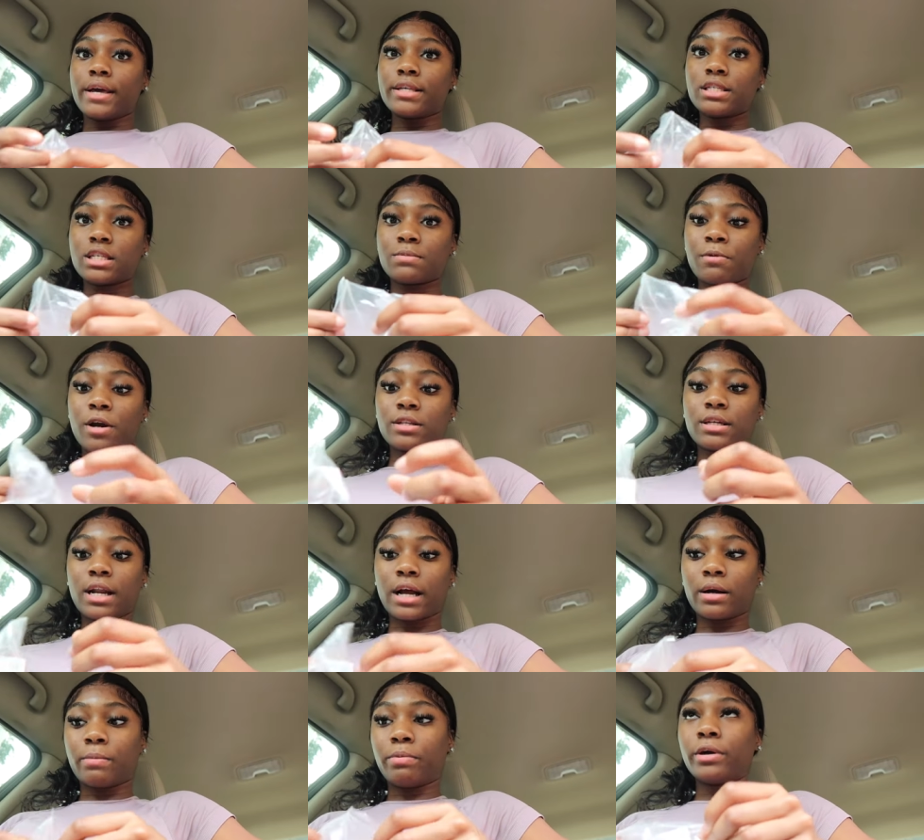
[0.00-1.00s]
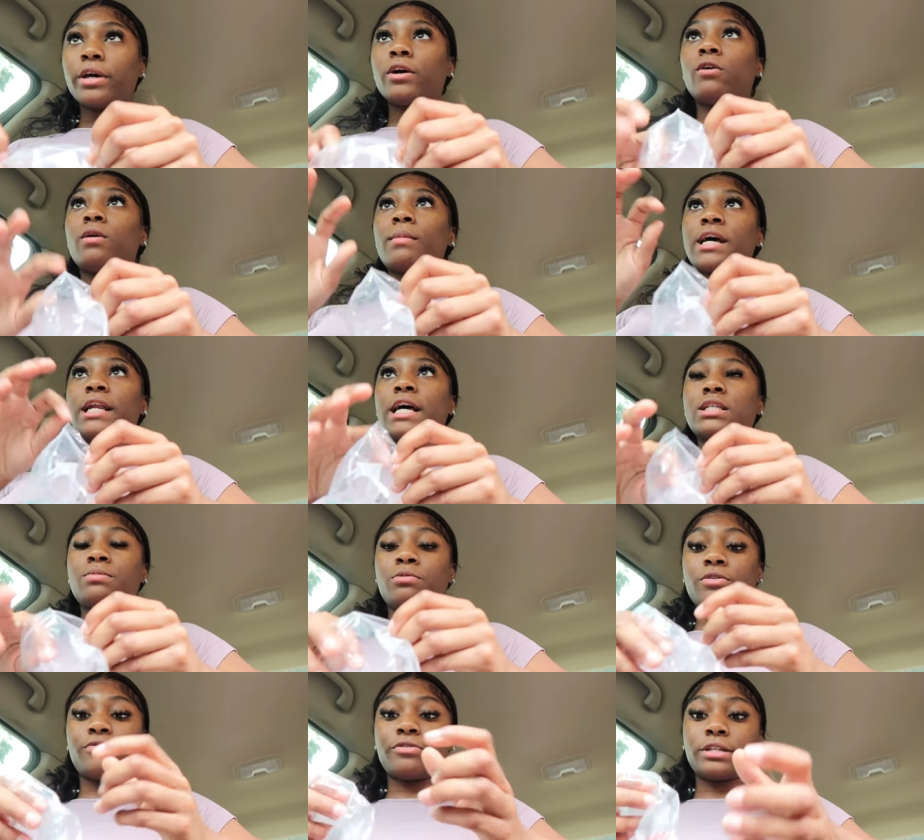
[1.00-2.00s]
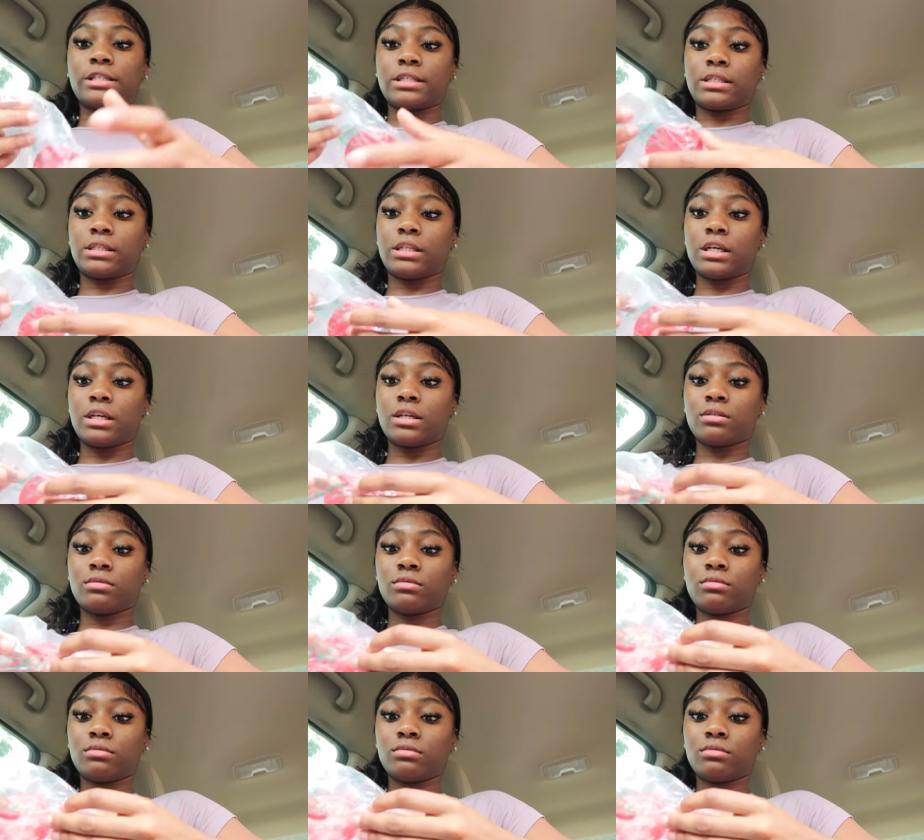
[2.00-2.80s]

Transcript: It's this part that I could put on my dashboard for it to stick.